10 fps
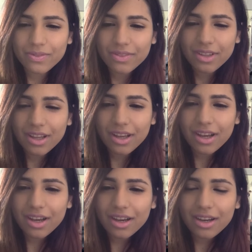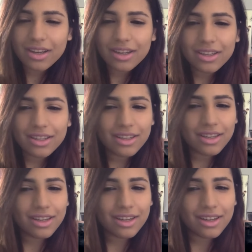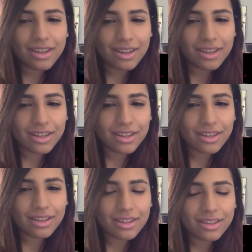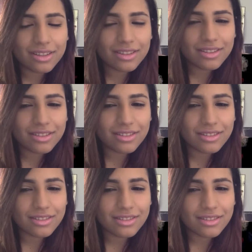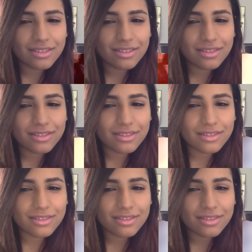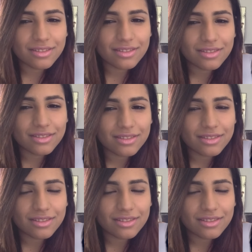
(silence)